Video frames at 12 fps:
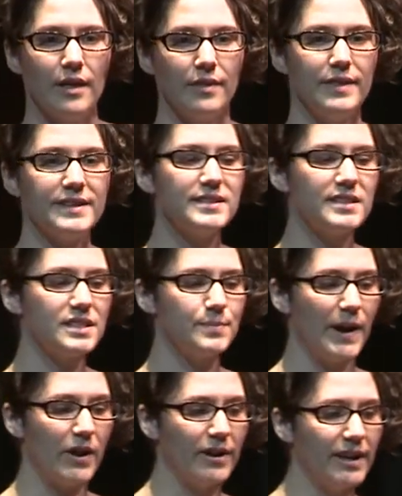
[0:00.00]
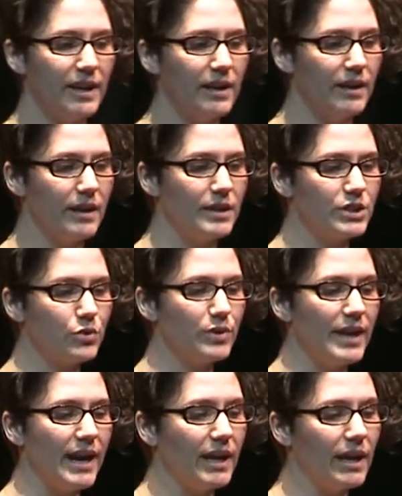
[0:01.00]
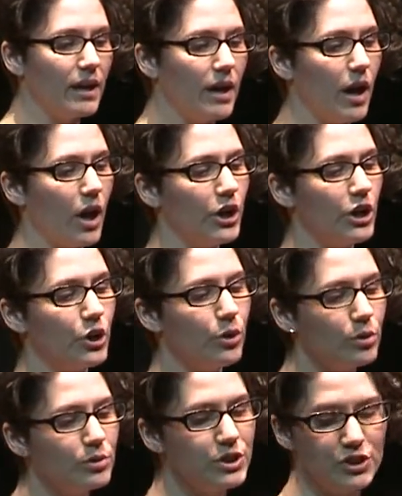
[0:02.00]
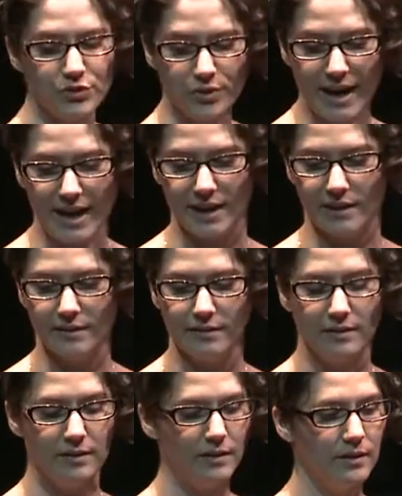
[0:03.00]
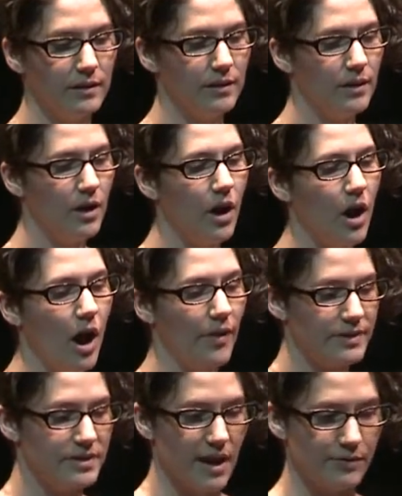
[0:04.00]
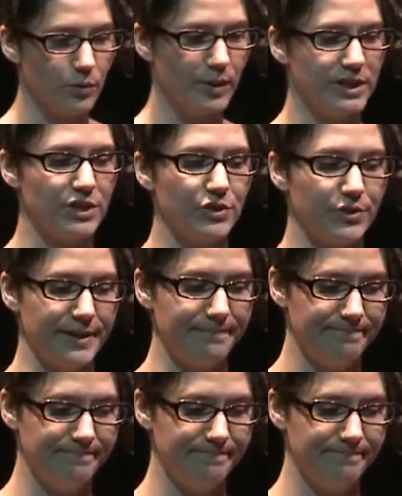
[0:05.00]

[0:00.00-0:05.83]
This disparity is creating a huge strain on the software industry.